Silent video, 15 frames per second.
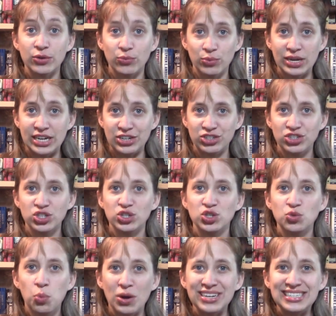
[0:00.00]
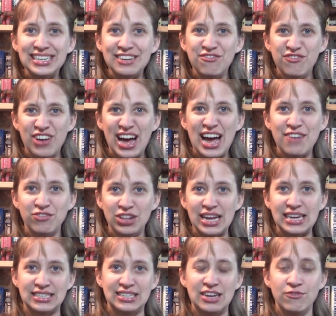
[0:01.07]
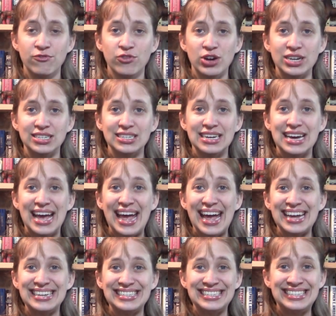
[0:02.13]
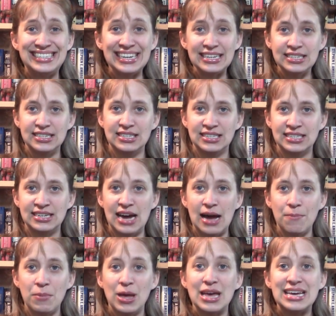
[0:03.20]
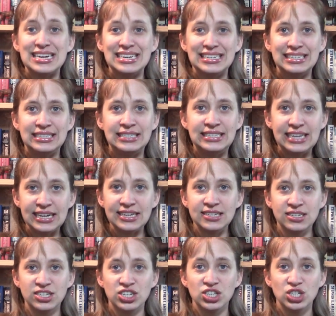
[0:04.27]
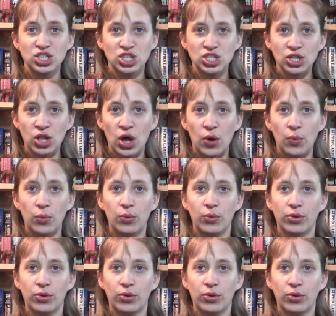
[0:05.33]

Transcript: reached 25 lengths in front and didn't stop, didn't slow.